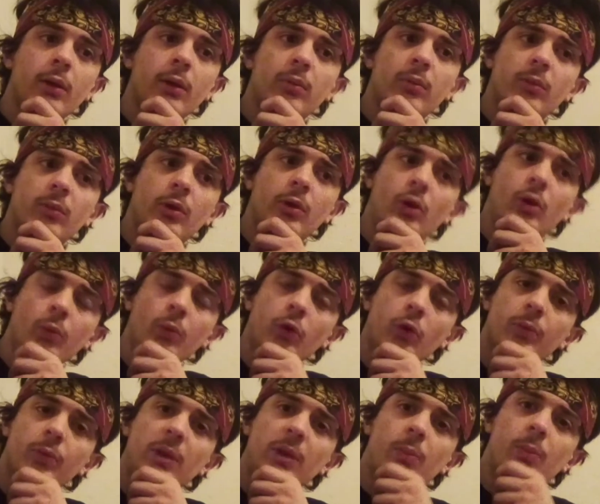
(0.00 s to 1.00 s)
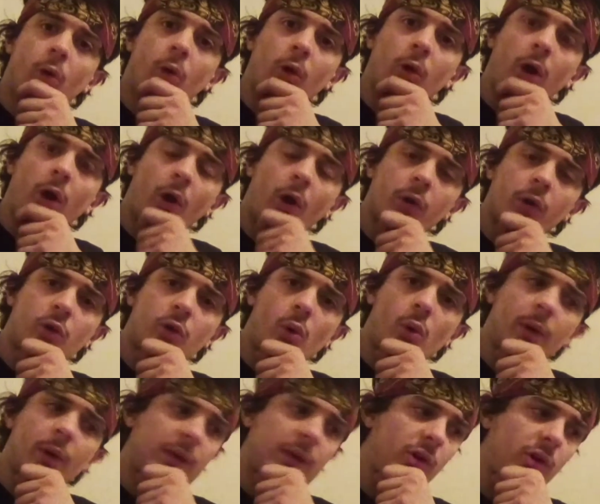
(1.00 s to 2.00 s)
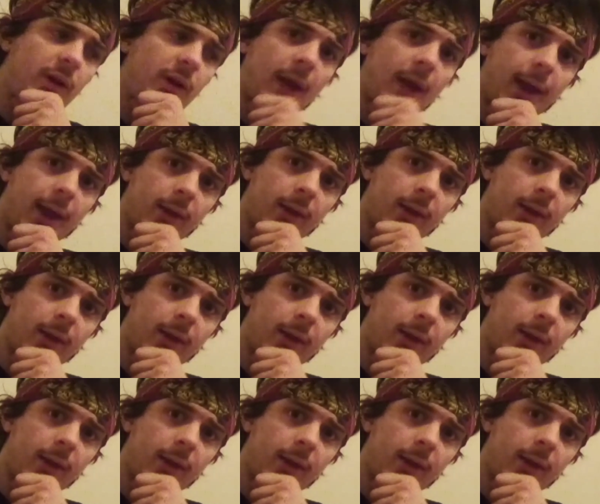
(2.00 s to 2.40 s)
numerous people are going to die.